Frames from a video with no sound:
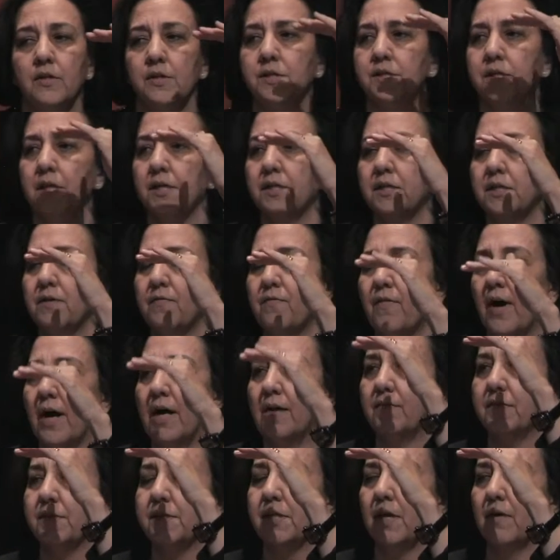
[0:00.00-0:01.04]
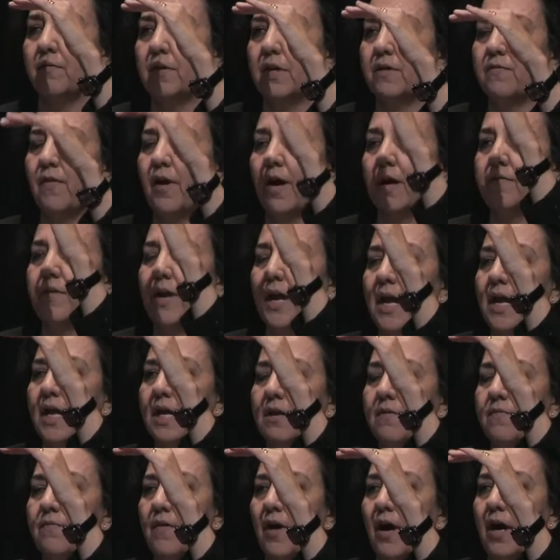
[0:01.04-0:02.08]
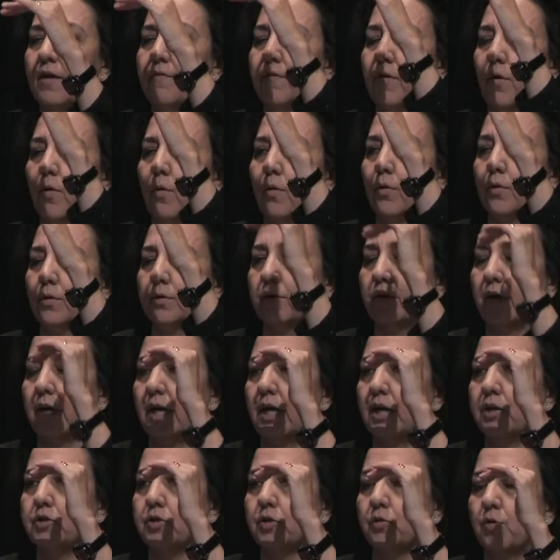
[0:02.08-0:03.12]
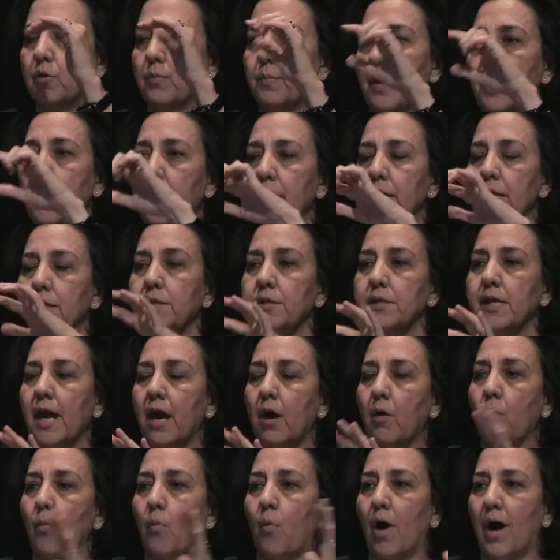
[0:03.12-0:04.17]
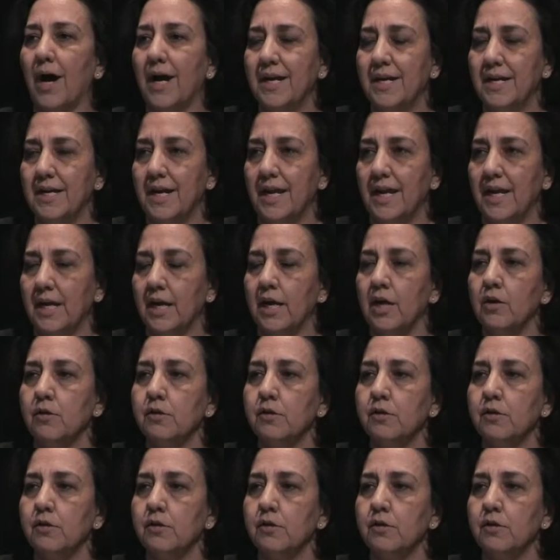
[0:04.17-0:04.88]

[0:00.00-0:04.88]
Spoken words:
65, 75, 85 and older age group, is now widening.